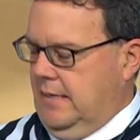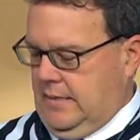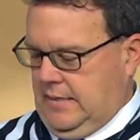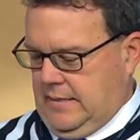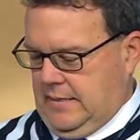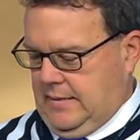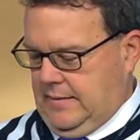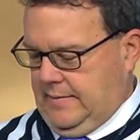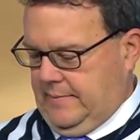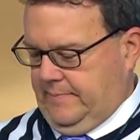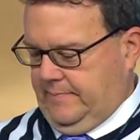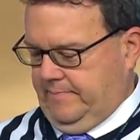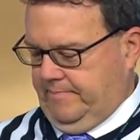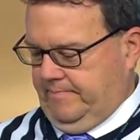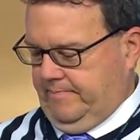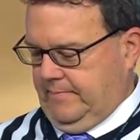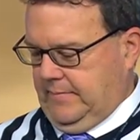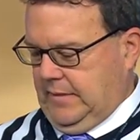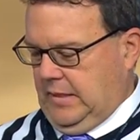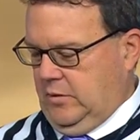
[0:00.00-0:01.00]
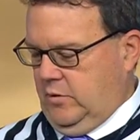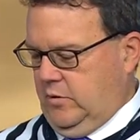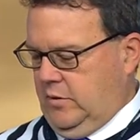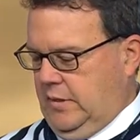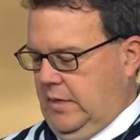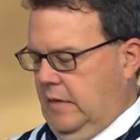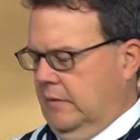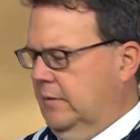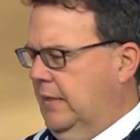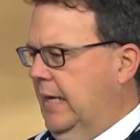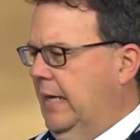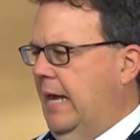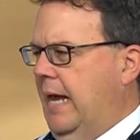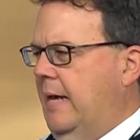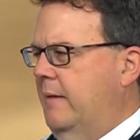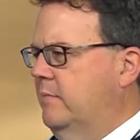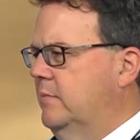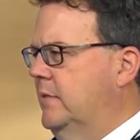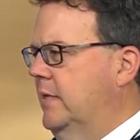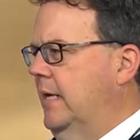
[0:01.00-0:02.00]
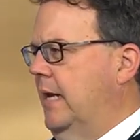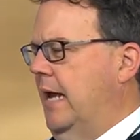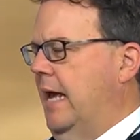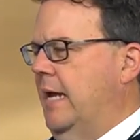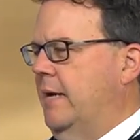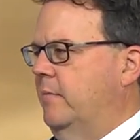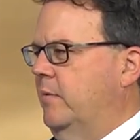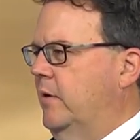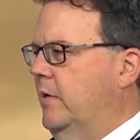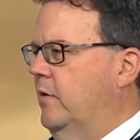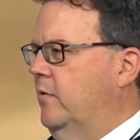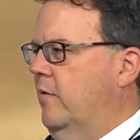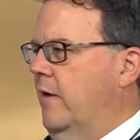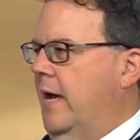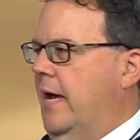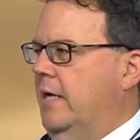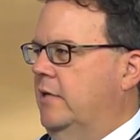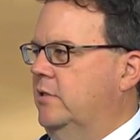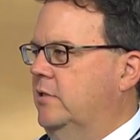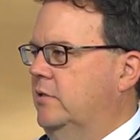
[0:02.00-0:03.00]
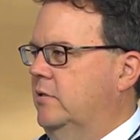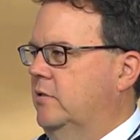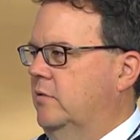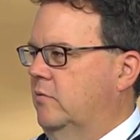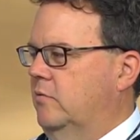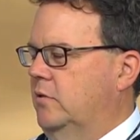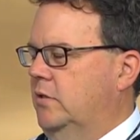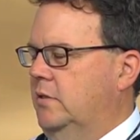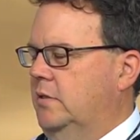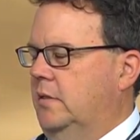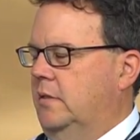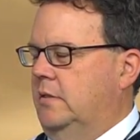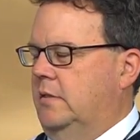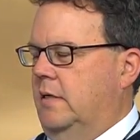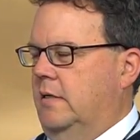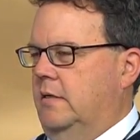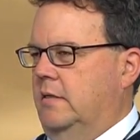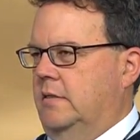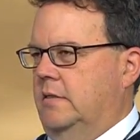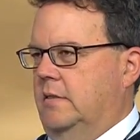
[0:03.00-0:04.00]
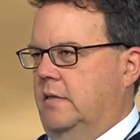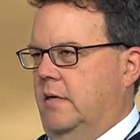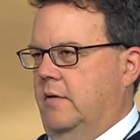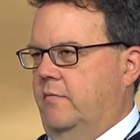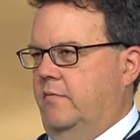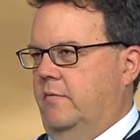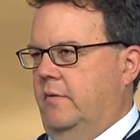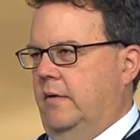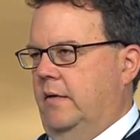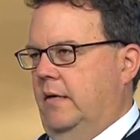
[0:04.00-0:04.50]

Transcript: Um, got games and animal interaction. So just a ton of stuff.